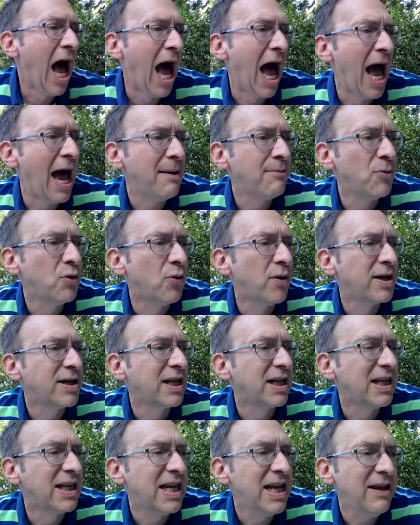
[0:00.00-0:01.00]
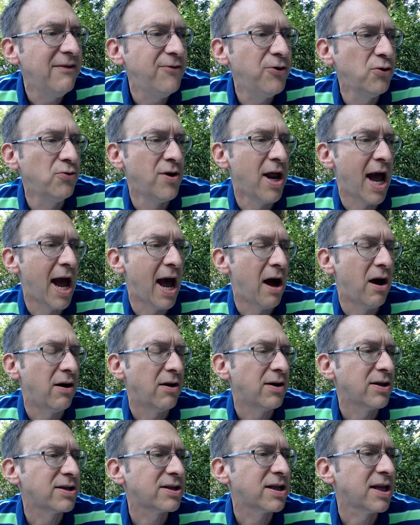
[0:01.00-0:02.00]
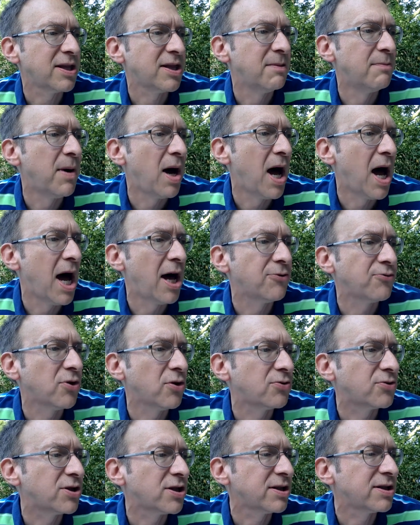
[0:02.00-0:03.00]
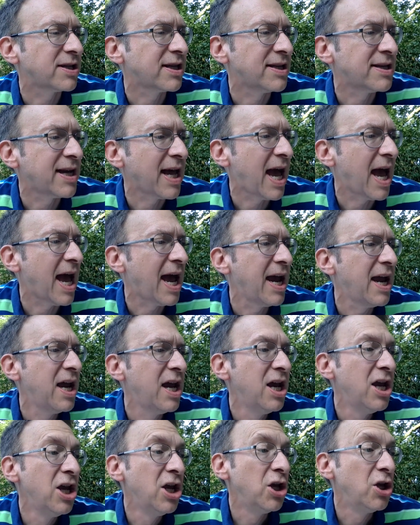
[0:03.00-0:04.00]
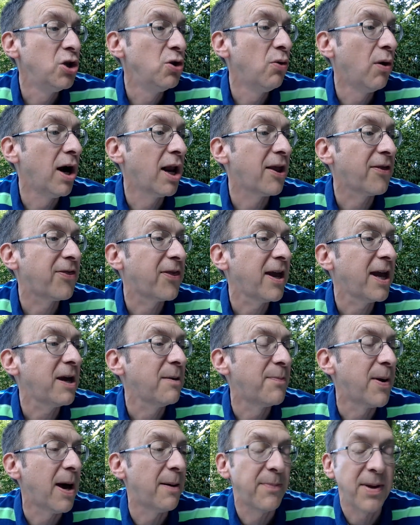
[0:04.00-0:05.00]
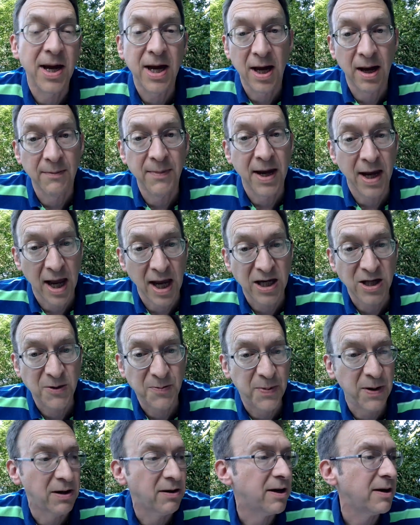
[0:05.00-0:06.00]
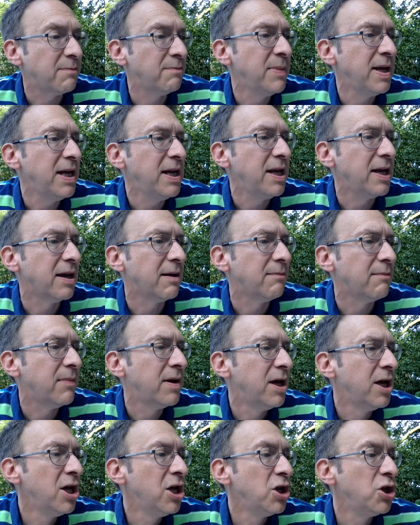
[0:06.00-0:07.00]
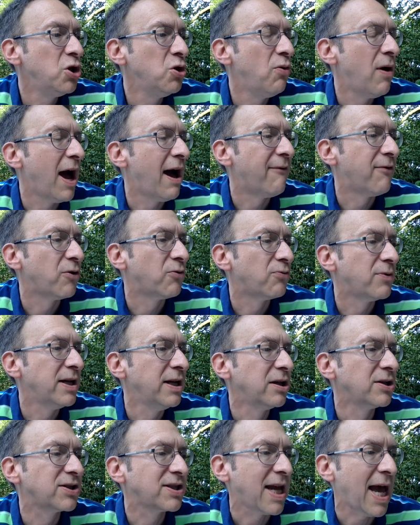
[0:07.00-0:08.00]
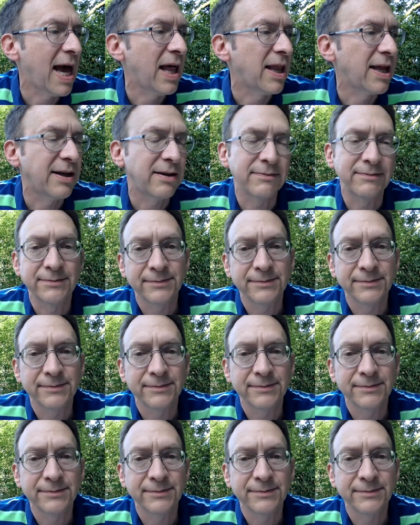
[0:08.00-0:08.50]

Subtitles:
I'm going to leave you now, said the Mahandro to Tendai. You ought to think about becoming a spirit medium. You have a real talent.